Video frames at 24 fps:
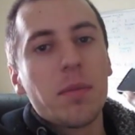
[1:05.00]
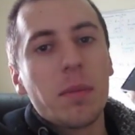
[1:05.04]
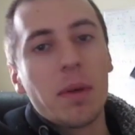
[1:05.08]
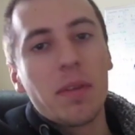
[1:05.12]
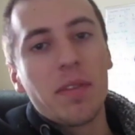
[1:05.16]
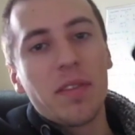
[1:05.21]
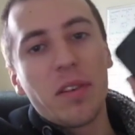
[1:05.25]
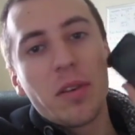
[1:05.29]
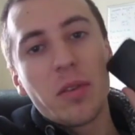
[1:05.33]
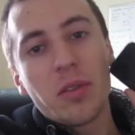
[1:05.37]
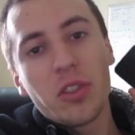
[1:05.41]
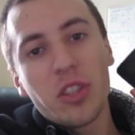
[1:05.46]
My
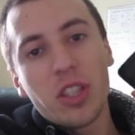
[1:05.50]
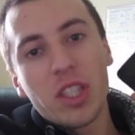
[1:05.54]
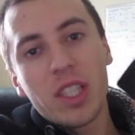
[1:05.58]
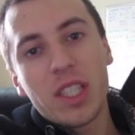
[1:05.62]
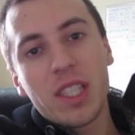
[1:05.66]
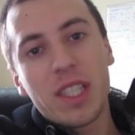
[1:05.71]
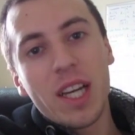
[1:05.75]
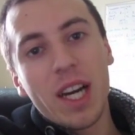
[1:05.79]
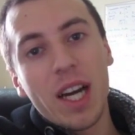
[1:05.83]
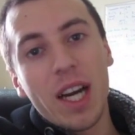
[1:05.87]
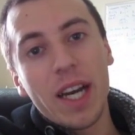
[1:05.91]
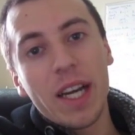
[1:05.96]
phone just
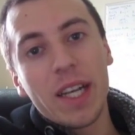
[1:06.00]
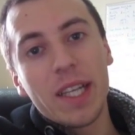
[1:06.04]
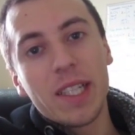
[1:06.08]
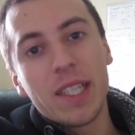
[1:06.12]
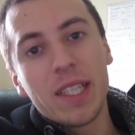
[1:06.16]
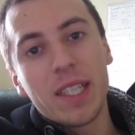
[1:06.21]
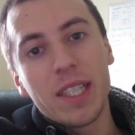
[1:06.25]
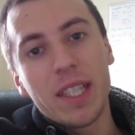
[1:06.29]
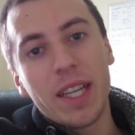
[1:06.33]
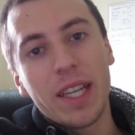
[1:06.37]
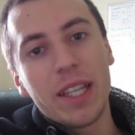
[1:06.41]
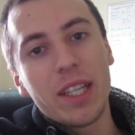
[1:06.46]
died
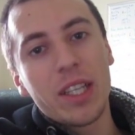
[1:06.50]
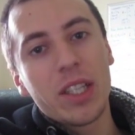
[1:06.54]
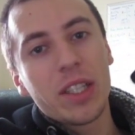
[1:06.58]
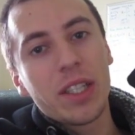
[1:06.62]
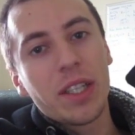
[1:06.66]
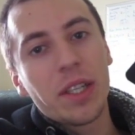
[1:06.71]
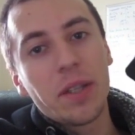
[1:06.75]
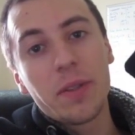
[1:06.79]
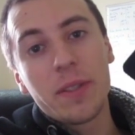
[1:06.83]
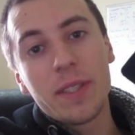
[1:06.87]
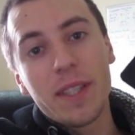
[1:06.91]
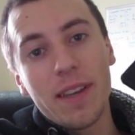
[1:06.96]
and I looked,
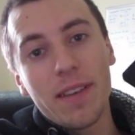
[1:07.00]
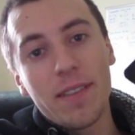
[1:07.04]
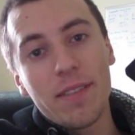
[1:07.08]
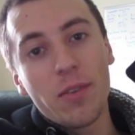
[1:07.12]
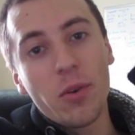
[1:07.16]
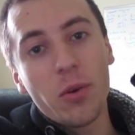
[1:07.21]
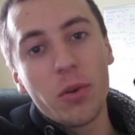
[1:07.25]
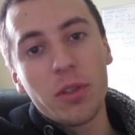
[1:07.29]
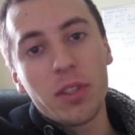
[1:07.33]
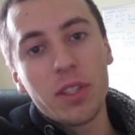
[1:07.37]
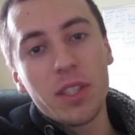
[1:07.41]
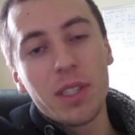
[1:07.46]
it was at
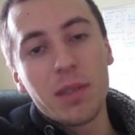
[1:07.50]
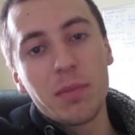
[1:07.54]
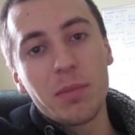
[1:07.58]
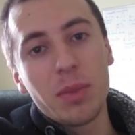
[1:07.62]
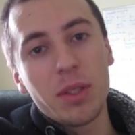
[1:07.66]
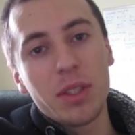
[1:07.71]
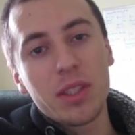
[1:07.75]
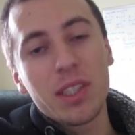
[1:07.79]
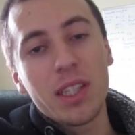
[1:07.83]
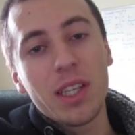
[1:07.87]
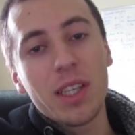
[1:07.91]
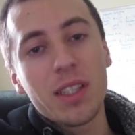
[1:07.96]

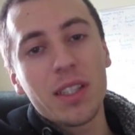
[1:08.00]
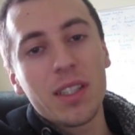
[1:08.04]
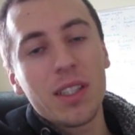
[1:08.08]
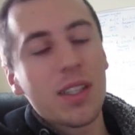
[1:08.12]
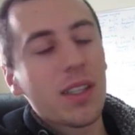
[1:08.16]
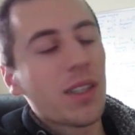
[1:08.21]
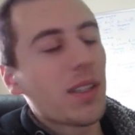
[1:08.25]
14%.